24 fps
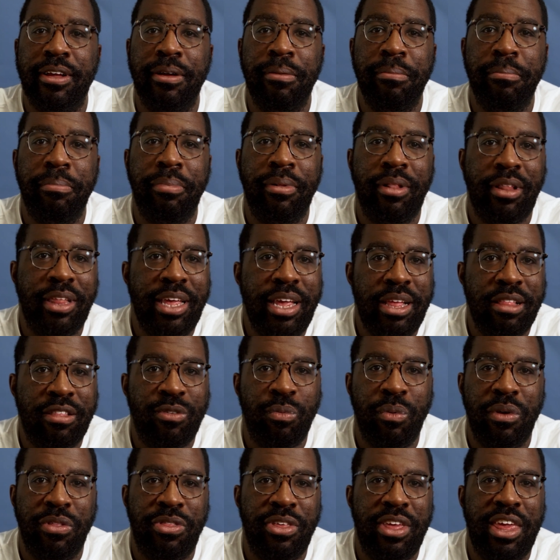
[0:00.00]
complete
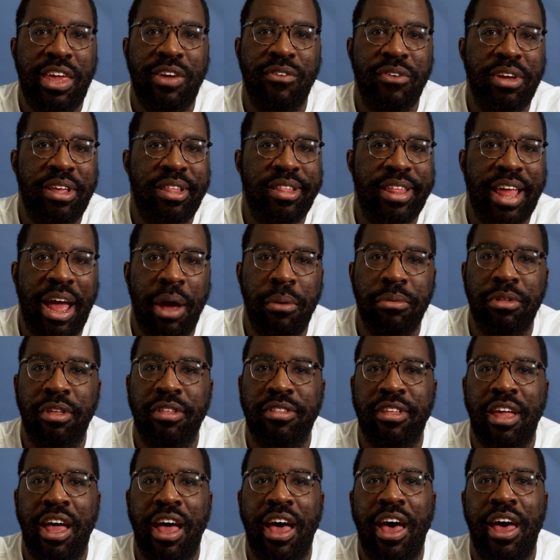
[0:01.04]
with eerie sound
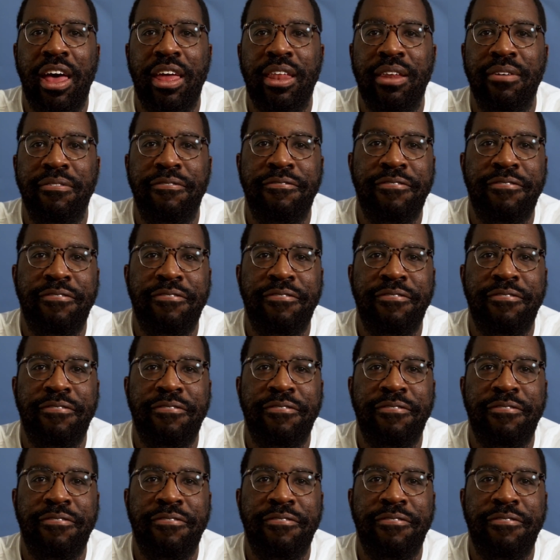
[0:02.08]
design,